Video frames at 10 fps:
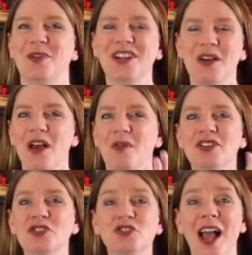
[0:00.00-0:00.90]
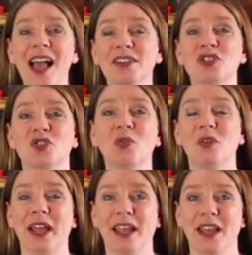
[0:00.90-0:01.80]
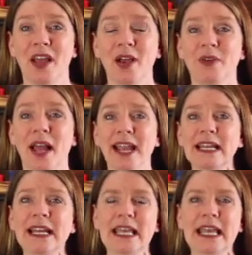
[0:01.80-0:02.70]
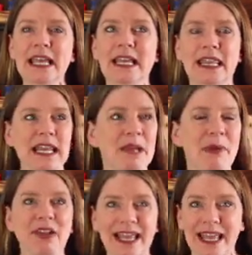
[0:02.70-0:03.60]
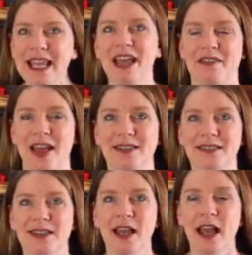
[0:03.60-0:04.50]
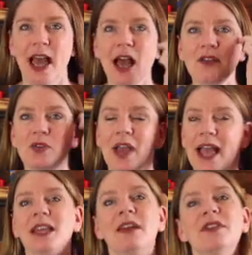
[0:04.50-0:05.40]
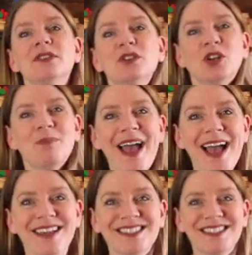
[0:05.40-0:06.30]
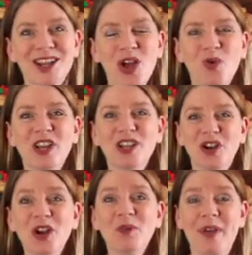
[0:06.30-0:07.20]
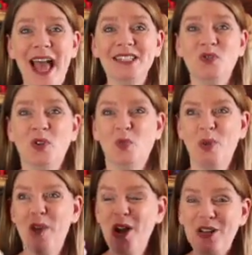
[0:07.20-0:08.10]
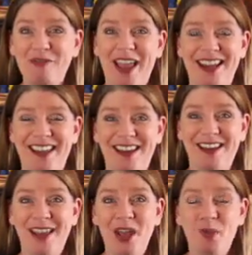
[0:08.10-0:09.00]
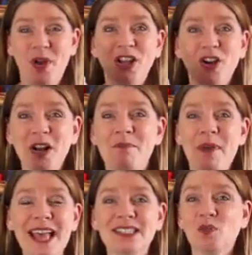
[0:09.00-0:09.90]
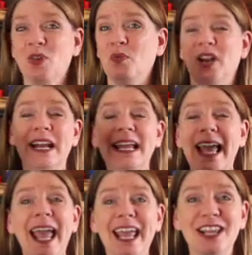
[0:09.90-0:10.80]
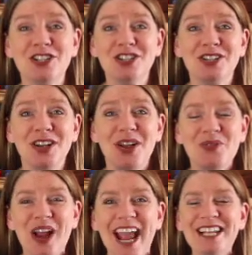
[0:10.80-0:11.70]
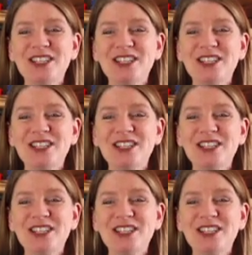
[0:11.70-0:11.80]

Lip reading: What does your child enjoy? Right? And again, think about any of us. How do any of us learn best? We learn best when we're motivated. We learn best when we're engaged. Right?